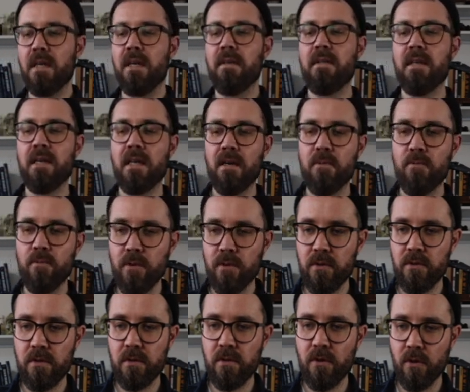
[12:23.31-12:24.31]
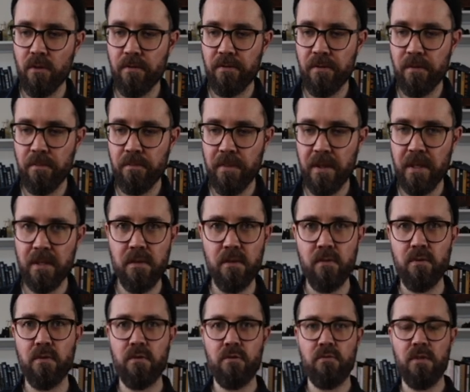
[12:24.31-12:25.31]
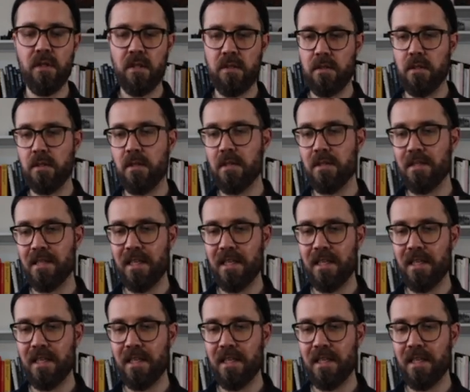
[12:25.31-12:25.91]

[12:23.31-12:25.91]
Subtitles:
I think I would go for the B03 because this is